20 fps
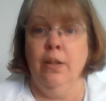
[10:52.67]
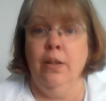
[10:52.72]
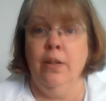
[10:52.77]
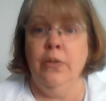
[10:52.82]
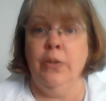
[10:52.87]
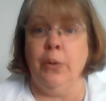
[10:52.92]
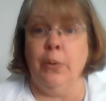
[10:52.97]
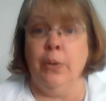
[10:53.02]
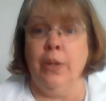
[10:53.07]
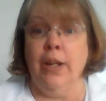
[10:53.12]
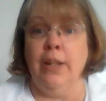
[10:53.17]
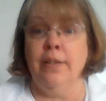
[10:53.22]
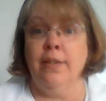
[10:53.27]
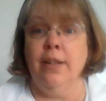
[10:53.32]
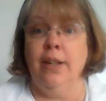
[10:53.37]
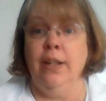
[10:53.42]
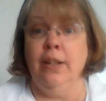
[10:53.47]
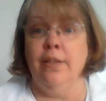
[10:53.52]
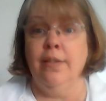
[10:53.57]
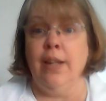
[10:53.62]
So that
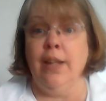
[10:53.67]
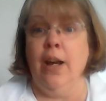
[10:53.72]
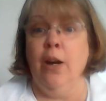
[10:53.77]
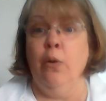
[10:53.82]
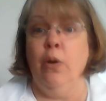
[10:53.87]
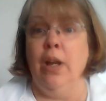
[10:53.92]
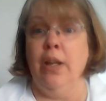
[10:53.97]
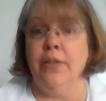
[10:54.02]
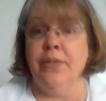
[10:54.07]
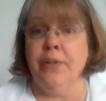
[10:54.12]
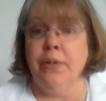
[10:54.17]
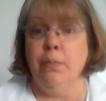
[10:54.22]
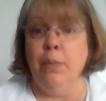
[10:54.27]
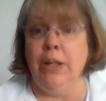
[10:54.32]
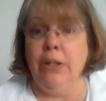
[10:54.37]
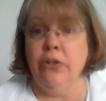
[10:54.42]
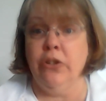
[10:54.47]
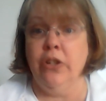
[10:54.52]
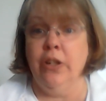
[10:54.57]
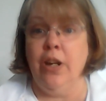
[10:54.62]
is how
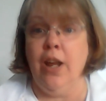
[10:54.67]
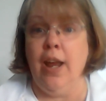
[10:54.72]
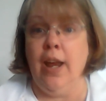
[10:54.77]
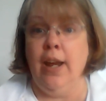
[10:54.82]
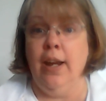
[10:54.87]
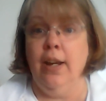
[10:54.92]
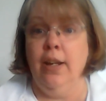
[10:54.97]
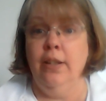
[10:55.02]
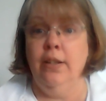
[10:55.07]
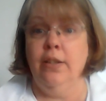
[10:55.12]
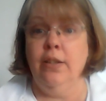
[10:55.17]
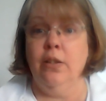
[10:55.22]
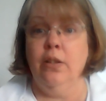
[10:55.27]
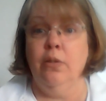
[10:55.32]
estimation and